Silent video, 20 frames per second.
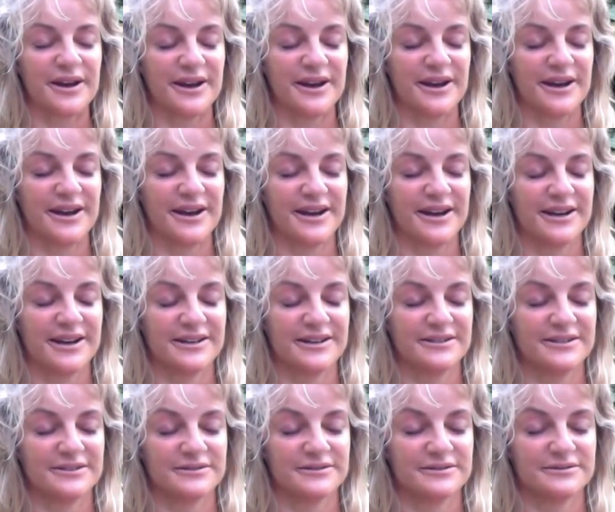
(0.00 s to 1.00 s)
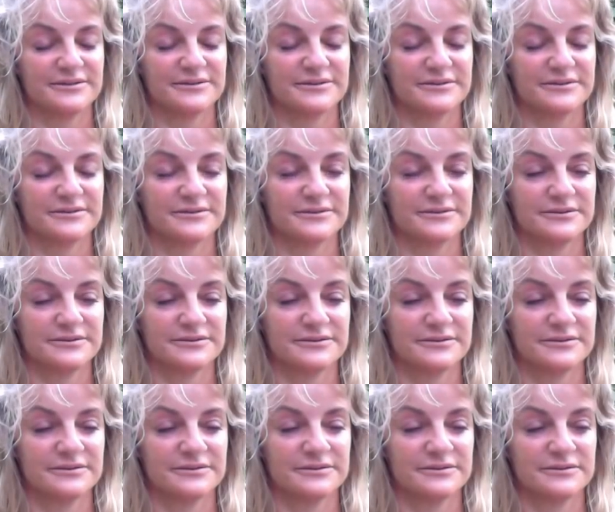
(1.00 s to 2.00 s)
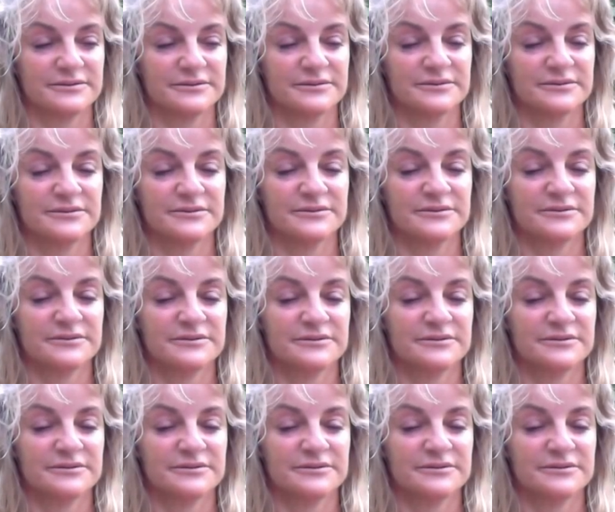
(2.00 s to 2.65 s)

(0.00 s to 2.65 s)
Nobody speaks.